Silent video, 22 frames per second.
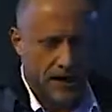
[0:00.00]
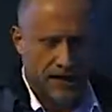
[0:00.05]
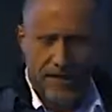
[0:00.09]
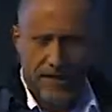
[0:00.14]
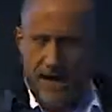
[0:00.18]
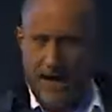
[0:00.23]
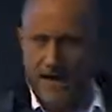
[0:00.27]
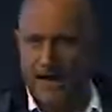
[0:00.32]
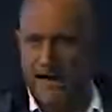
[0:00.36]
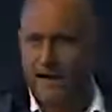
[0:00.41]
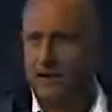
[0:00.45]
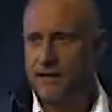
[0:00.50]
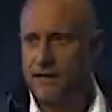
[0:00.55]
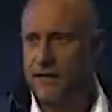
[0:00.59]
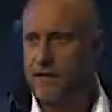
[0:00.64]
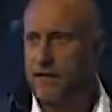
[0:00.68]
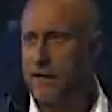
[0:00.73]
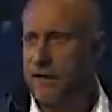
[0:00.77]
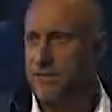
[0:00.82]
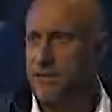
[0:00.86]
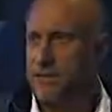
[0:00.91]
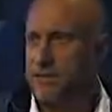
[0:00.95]
That
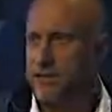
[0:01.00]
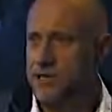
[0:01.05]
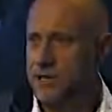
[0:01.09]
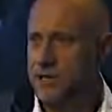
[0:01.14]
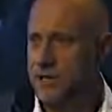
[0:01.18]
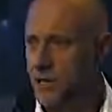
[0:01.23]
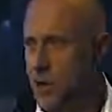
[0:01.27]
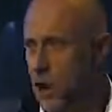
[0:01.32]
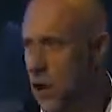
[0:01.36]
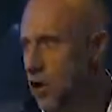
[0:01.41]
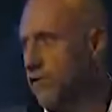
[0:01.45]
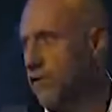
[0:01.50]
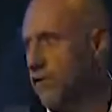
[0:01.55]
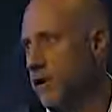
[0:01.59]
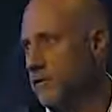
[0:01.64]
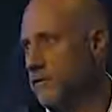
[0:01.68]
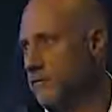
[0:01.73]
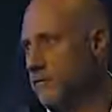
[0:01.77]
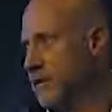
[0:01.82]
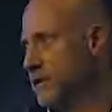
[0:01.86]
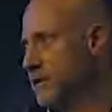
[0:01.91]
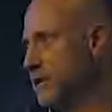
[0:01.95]
image is
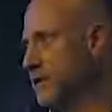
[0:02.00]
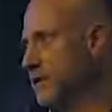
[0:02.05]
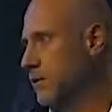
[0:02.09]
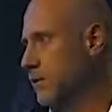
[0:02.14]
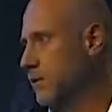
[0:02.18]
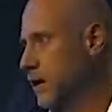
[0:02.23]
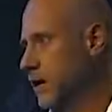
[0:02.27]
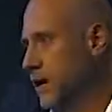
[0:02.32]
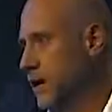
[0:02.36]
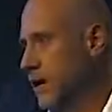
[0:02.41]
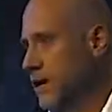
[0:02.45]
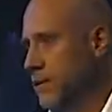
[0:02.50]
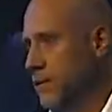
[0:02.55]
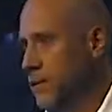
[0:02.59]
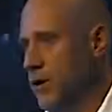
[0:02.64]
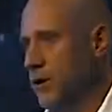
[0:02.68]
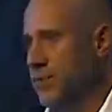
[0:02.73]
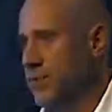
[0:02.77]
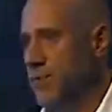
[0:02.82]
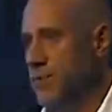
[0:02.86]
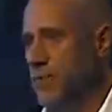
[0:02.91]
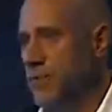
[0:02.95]
over. It doesn't work
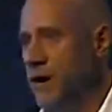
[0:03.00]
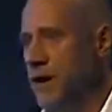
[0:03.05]
anymore.